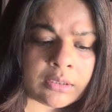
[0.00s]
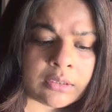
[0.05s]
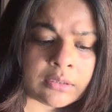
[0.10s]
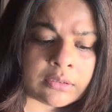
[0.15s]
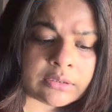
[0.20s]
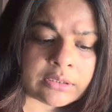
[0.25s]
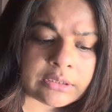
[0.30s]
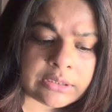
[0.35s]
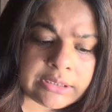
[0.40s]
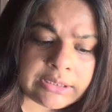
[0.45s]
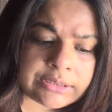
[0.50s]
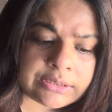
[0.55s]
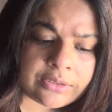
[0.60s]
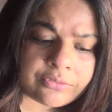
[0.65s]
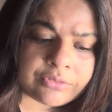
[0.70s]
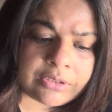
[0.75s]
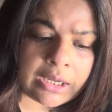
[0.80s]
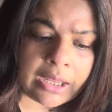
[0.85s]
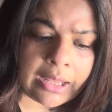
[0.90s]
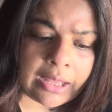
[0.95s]
The need
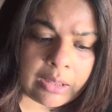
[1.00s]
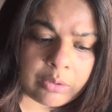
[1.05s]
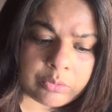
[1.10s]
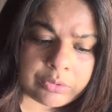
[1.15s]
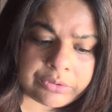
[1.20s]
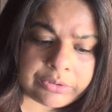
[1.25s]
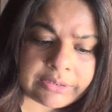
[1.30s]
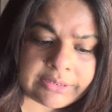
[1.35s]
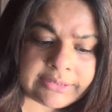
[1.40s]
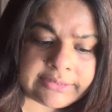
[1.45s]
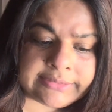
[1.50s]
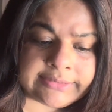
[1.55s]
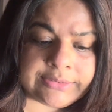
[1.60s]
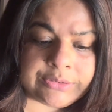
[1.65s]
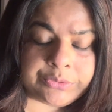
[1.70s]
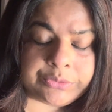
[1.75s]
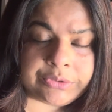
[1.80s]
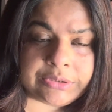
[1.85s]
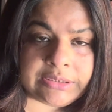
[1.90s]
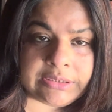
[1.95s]
of the hour is
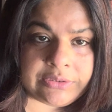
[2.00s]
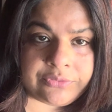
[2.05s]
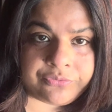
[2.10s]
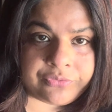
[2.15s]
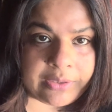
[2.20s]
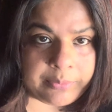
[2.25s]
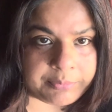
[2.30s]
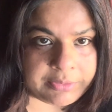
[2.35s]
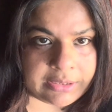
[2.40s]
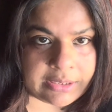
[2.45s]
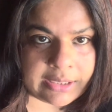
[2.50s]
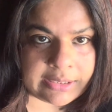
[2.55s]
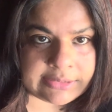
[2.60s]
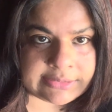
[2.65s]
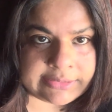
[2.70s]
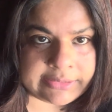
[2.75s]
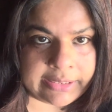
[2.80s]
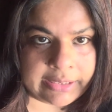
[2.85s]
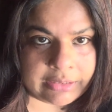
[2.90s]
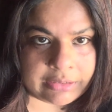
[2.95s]
to
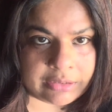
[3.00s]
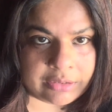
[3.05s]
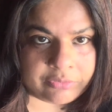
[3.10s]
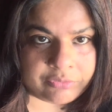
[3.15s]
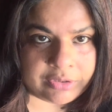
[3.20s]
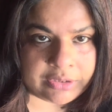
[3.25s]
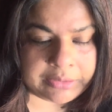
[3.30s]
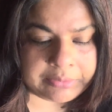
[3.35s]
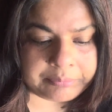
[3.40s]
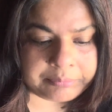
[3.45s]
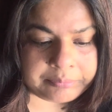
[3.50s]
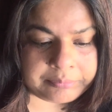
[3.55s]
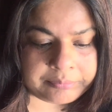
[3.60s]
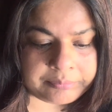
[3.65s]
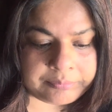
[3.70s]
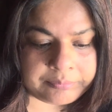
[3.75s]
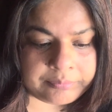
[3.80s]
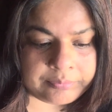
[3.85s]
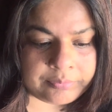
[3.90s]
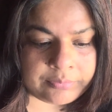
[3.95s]
defeminize caregiving.
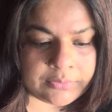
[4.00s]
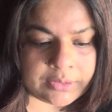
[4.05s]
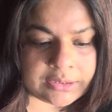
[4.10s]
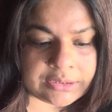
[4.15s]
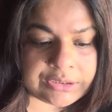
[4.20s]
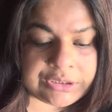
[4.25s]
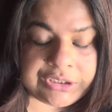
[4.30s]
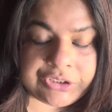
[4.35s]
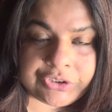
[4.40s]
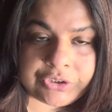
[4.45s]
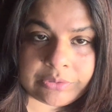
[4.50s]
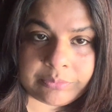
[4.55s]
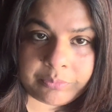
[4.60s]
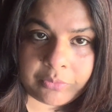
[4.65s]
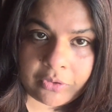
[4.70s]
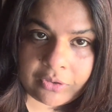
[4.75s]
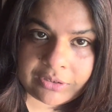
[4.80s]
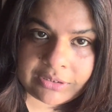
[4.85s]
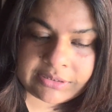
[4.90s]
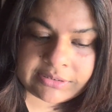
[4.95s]
Teaching
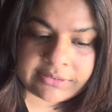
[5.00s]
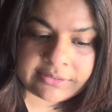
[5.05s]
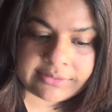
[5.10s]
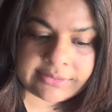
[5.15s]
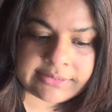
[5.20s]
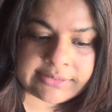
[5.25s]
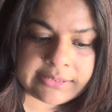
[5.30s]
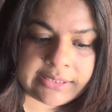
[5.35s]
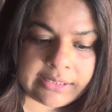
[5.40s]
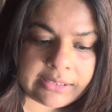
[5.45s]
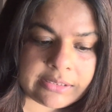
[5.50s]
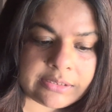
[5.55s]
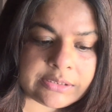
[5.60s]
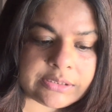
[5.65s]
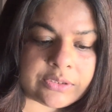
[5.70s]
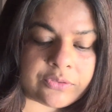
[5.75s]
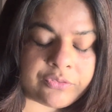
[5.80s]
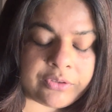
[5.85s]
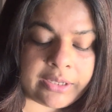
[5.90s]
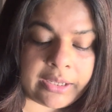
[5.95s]
boys the
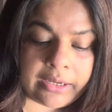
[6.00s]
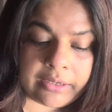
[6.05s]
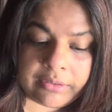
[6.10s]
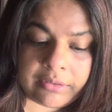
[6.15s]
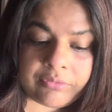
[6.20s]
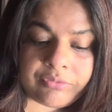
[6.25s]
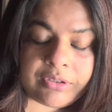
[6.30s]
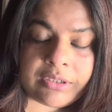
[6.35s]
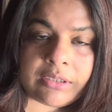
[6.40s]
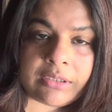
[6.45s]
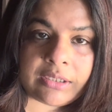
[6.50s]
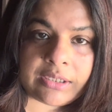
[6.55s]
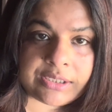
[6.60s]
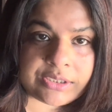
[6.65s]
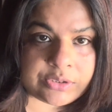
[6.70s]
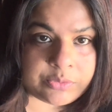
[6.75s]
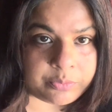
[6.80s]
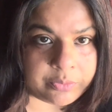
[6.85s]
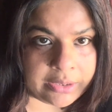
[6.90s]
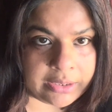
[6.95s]
skills of caregiving
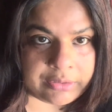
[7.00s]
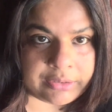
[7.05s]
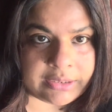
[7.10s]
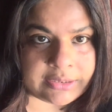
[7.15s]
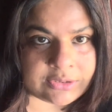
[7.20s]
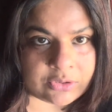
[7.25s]
is where it